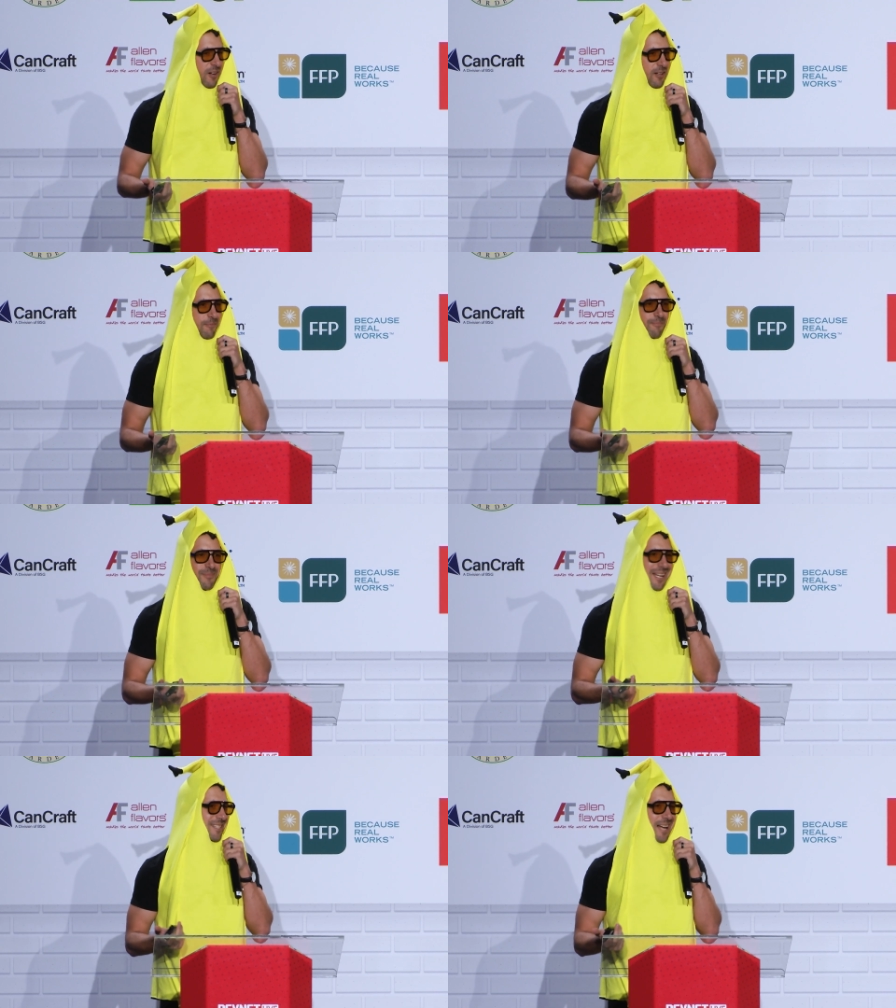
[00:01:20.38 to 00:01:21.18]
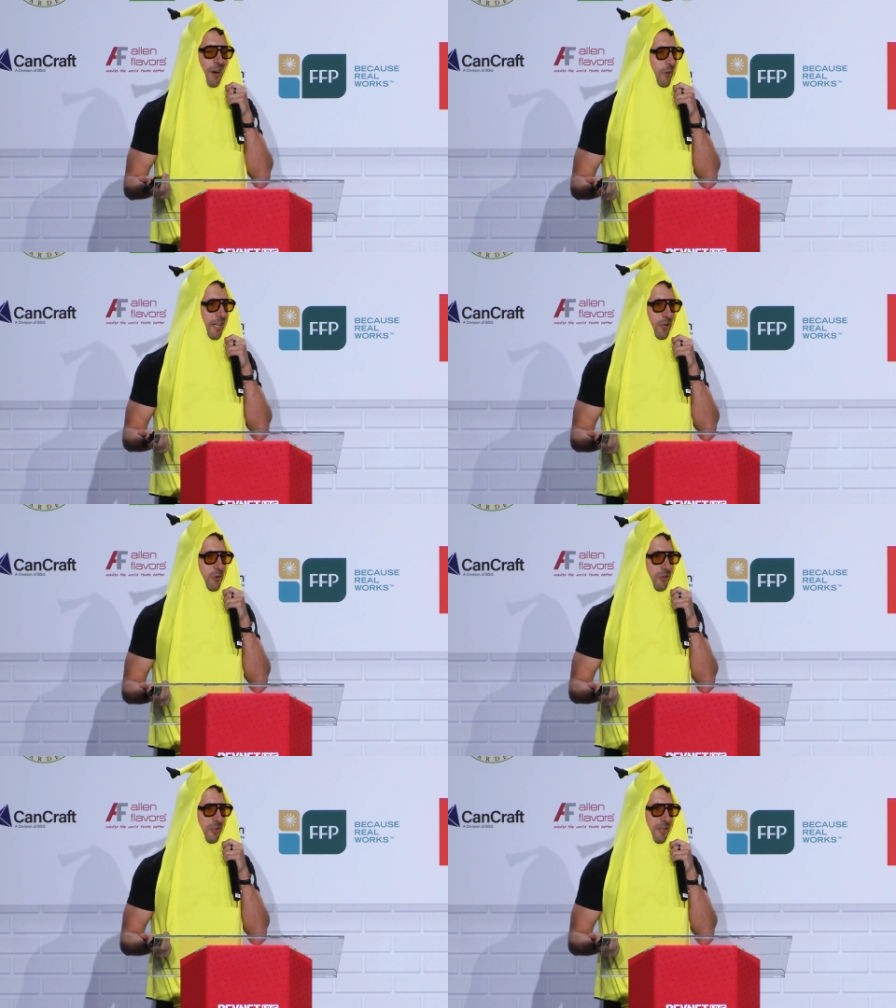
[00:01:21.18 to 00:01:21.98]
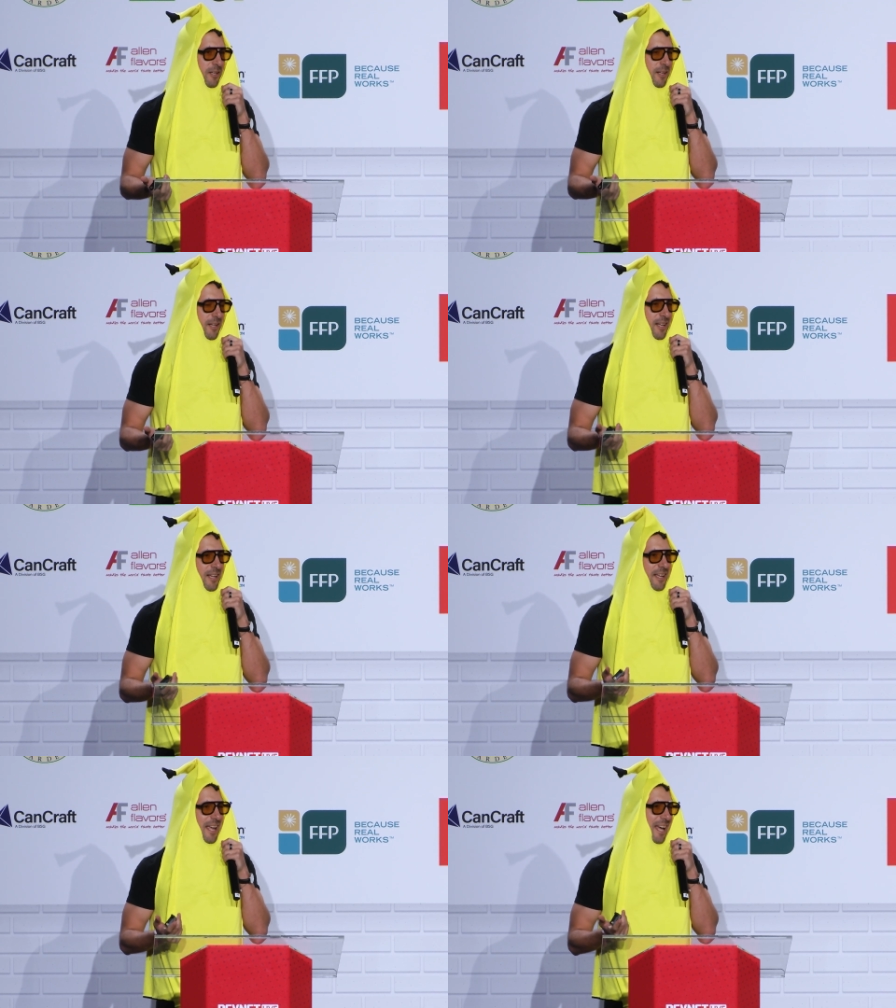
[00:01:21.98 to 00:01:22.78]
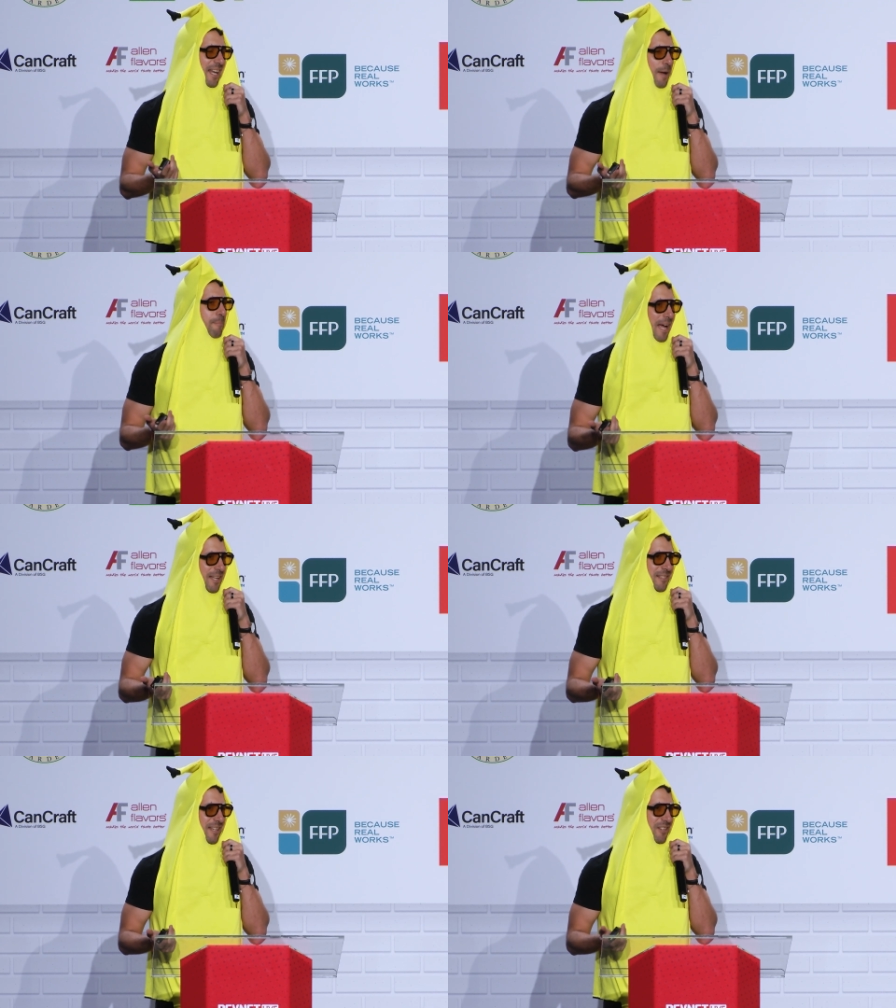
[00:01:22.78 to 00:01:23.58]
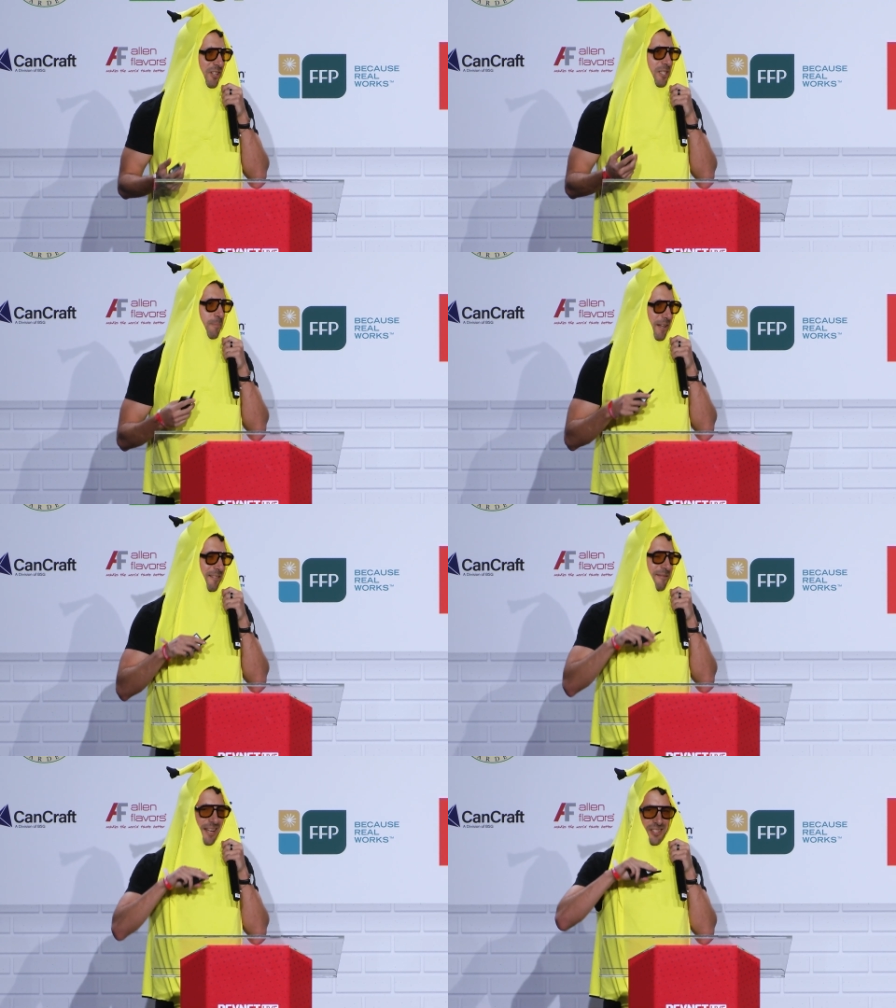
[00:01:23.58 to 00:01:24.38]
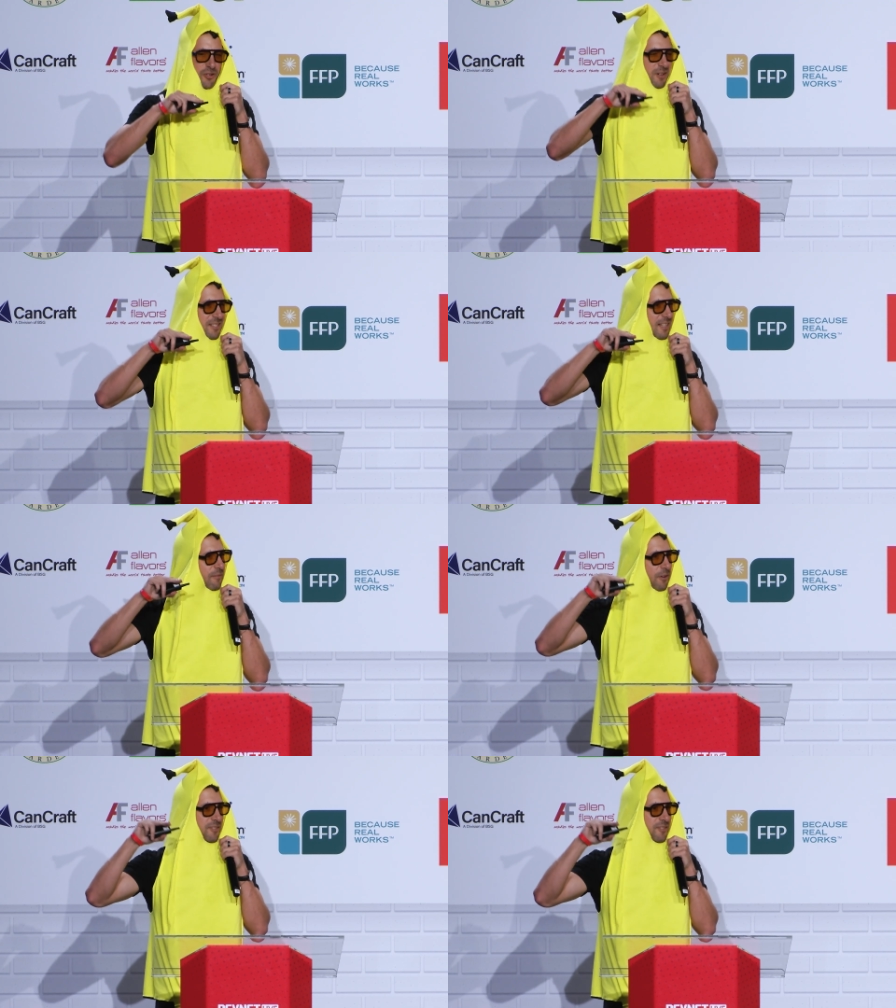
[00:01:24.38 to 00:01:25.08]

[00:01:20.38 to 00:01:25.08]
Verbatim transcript: all, it's not really cool. And at best, it's just been a certain level of